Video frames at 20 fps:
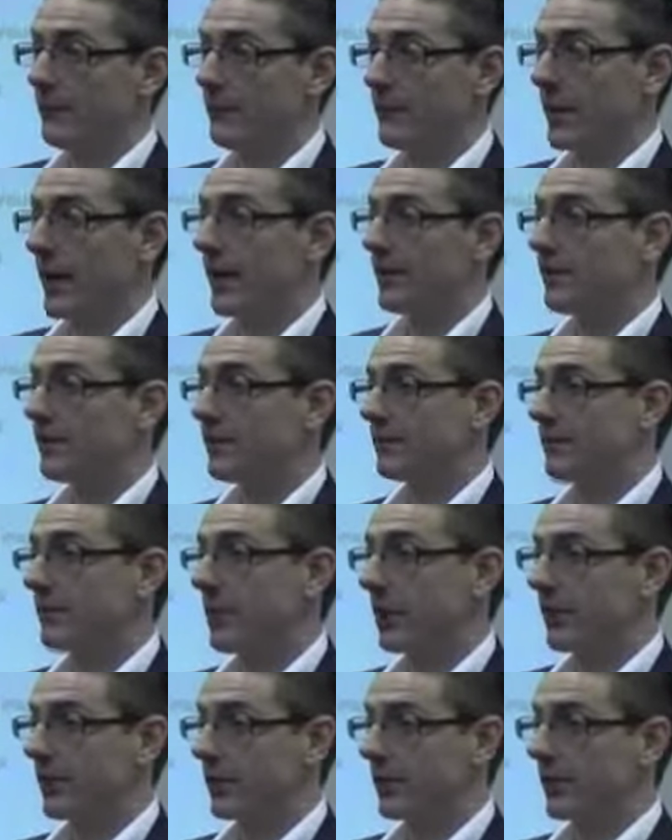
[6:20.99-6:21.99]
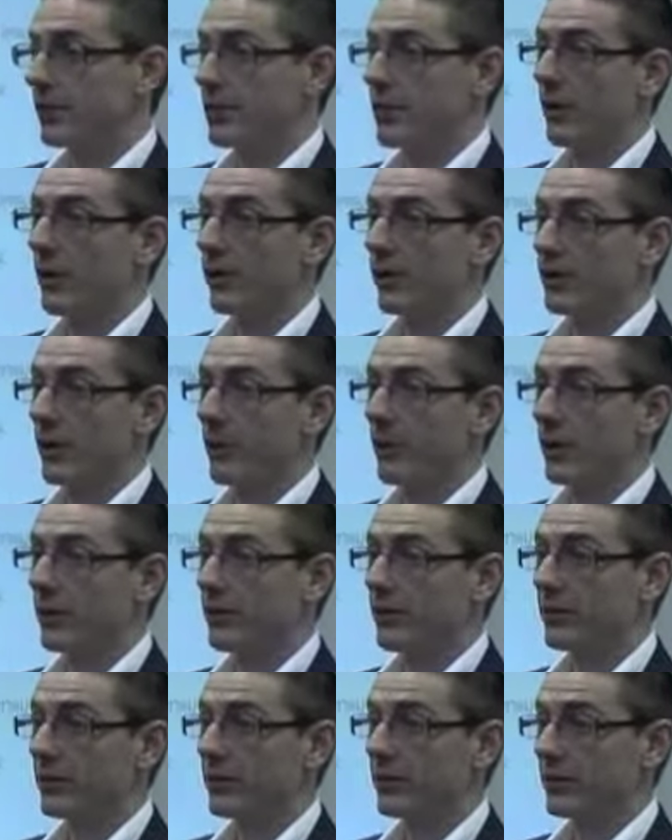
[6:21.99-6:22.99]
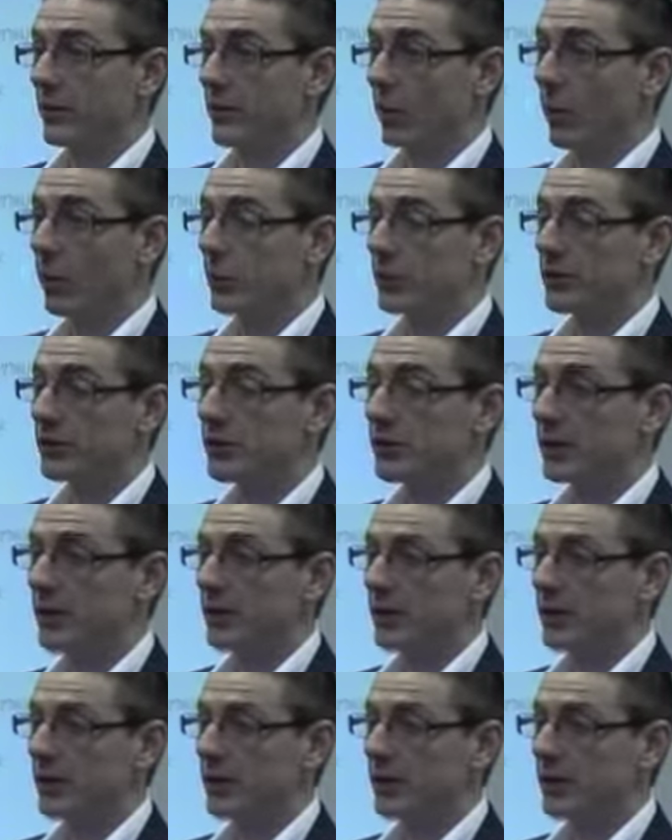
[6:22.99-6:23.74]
you had control of someone's horse,